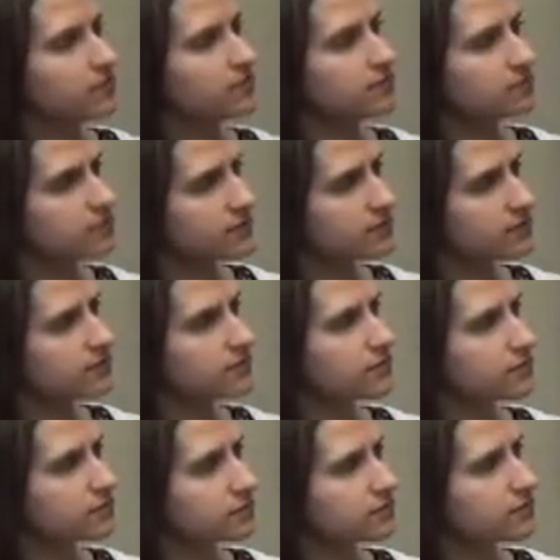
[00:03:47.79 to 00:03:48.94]

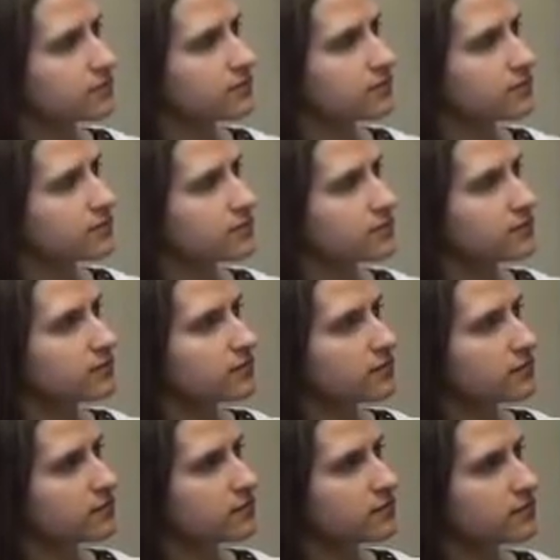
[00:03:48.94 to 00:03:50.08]

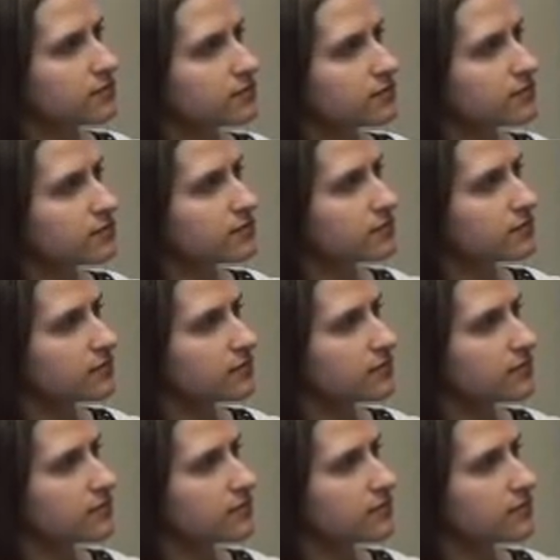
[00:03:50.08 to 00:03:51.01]
(not speaking)